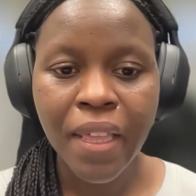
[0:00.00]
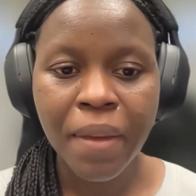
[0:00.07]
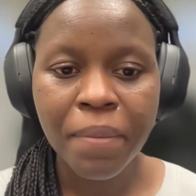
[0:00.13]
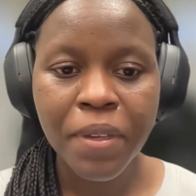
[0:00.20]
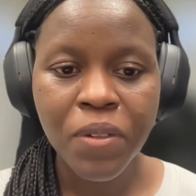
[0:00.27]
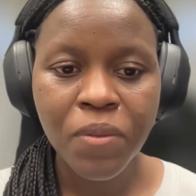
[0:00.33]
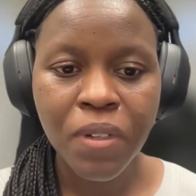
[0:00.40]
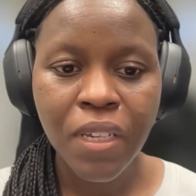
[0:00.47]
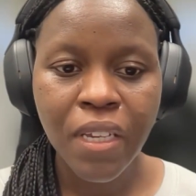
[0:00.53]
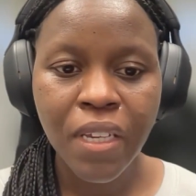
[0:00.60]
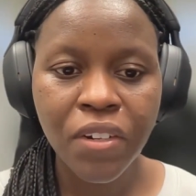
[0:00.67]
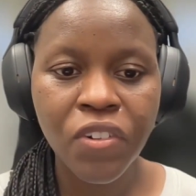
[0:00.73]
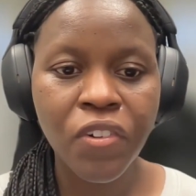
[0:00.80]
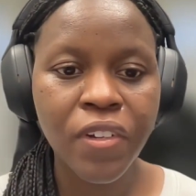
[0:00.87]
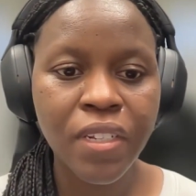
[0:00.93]
My lab is
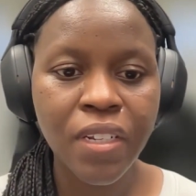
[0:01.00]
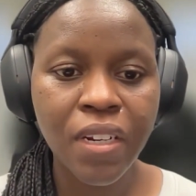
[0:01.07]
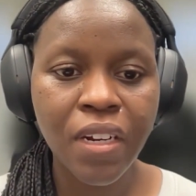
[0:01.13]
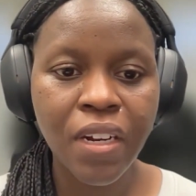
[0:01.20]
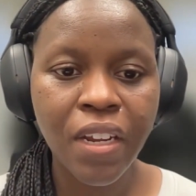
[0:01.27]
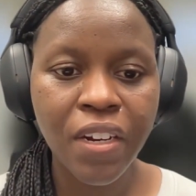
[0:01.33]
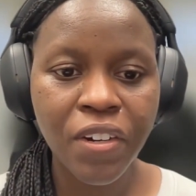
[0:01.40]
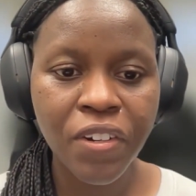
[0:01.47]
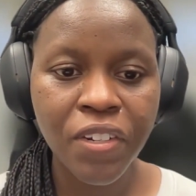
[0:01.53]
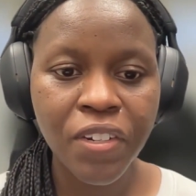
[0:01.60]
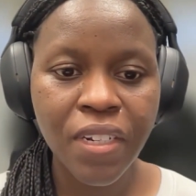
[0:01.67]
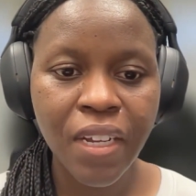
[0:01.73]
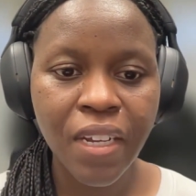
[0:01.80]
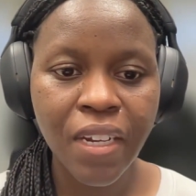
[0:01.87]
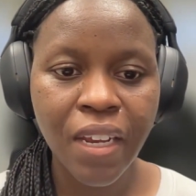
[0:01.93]
really interested in
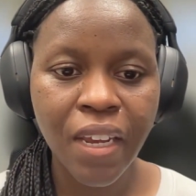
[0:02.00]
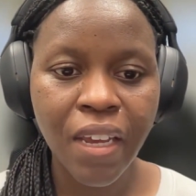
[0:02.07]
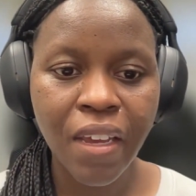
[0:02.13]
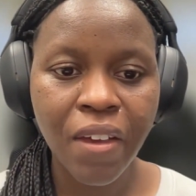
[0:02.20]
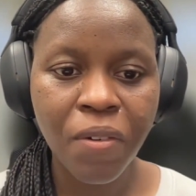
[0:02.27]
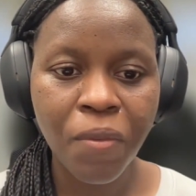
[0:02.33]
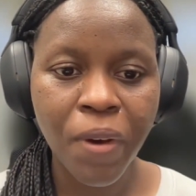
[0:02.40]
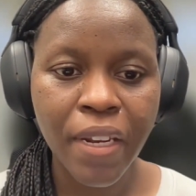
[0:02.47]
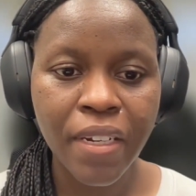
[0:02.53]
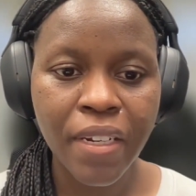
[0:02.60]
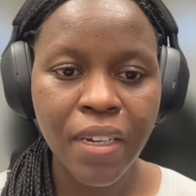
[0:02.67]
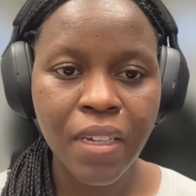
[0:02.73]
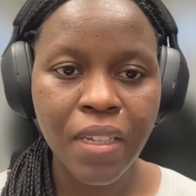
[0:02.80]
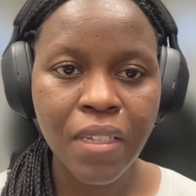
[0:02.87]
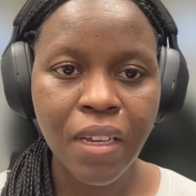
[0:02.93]
understanding what
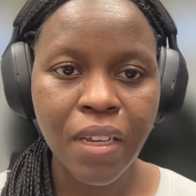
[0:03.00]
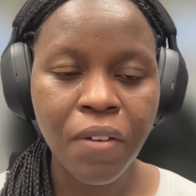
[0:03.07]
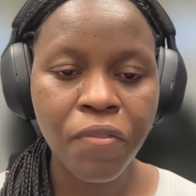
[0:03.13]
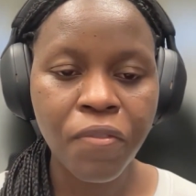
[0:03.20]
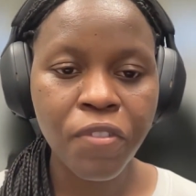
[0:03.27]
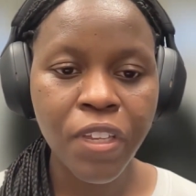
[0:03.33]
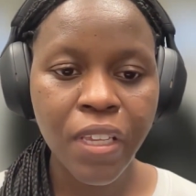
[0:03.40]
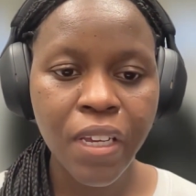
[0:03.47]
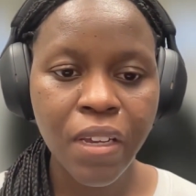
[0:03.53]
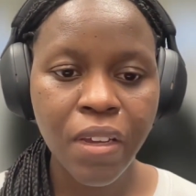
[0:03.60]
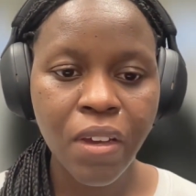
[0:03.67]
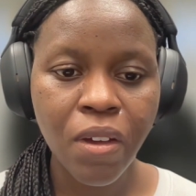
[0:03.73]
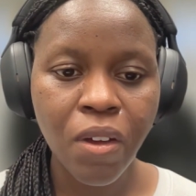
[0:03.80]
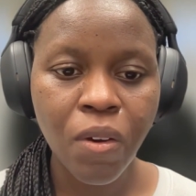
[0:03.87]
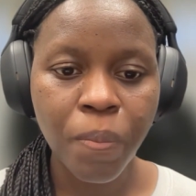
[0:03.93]
this kind of
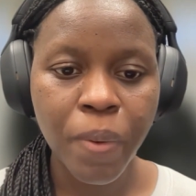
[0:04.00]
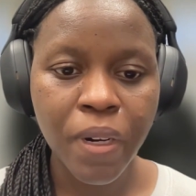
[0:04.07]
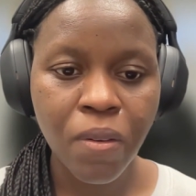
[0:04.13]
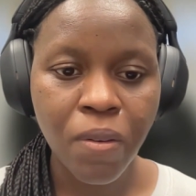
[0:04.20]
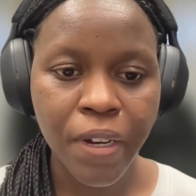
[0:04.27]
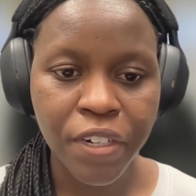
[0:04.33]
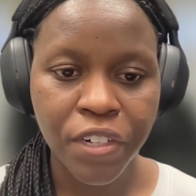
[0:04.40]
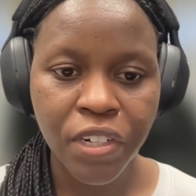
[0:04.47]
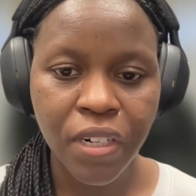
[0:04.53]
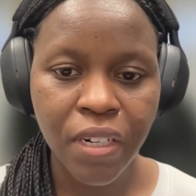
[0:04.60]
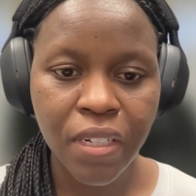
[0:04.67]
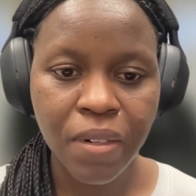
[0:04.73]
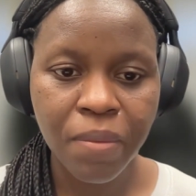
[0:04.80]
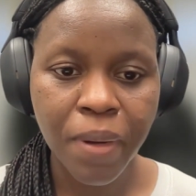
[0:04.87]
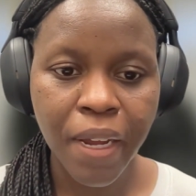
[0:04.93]
really open question
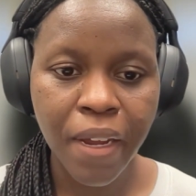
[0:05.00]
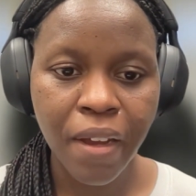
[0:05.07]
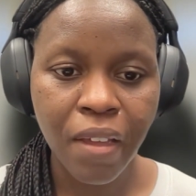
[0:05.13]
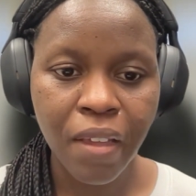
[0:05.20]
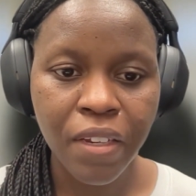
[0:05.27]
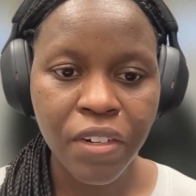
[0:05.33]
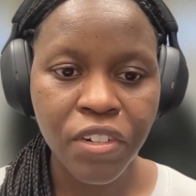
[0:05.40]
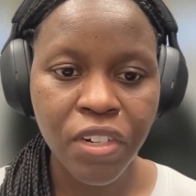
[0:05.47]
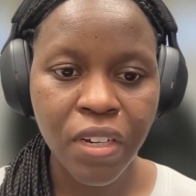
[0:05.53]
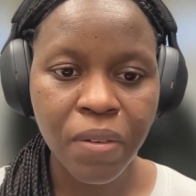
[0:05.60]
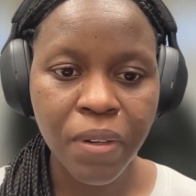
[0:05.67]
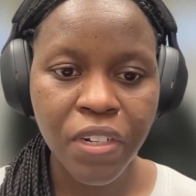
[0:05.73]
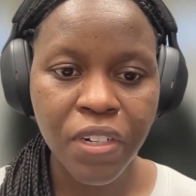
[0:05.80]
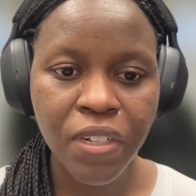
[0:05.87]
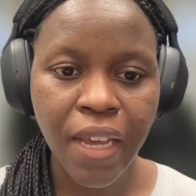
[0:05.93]
is in
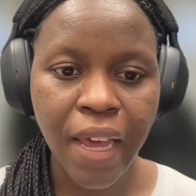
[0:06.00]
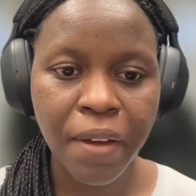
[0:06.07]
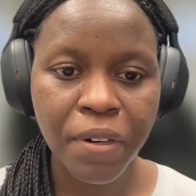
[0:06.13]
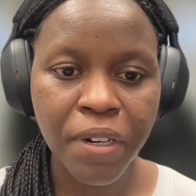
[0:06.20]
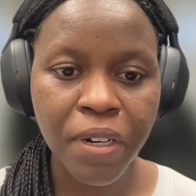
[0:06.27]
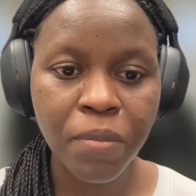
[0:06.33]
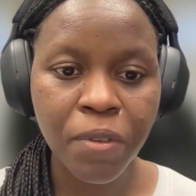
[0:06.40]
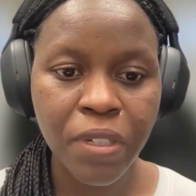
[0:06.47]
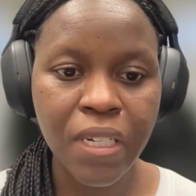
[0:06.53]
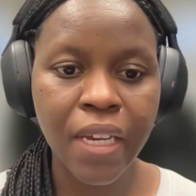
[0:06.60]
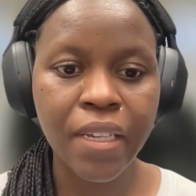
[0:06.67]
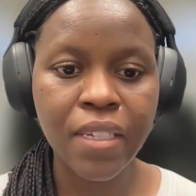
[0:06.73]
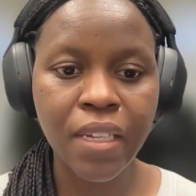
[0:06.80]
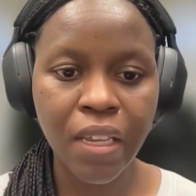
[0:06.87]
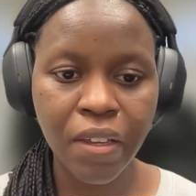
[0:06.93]
biology, which is how did
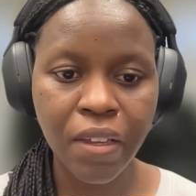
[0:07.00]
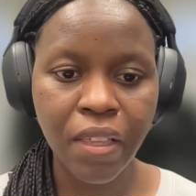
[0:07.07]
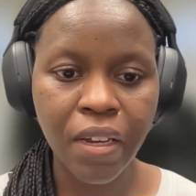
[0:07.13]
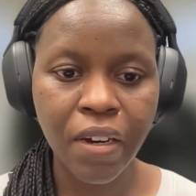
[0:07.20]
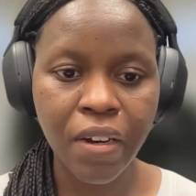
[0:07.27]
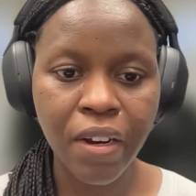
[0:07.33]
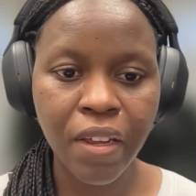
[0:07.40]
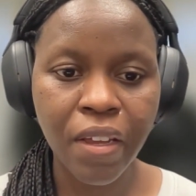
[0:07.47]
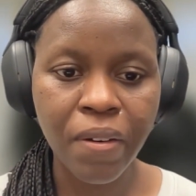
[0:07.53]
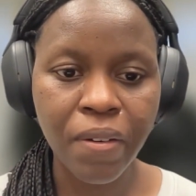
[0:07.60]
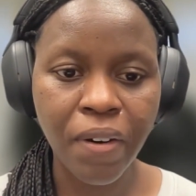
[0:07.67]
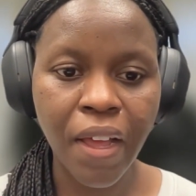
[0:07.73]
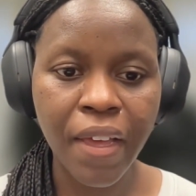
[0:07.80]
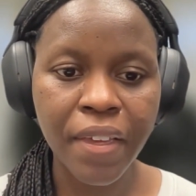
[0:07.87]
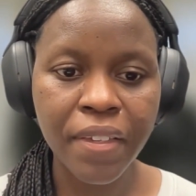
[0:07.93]
multicellularity
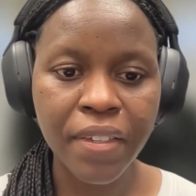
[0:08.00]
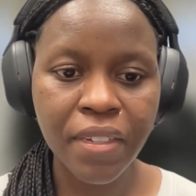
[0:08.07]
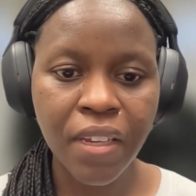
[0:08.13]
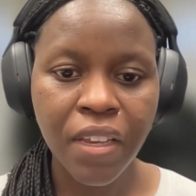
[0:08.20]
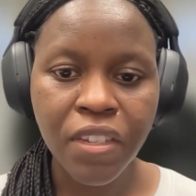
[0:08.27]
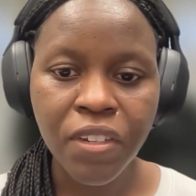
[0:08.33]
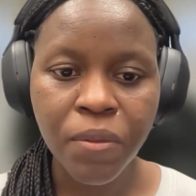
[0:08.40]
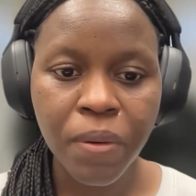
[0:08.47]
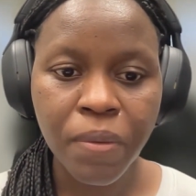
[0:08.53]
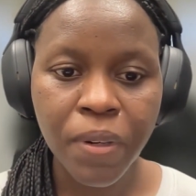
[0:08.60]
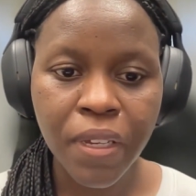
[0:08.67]
arise? And so we're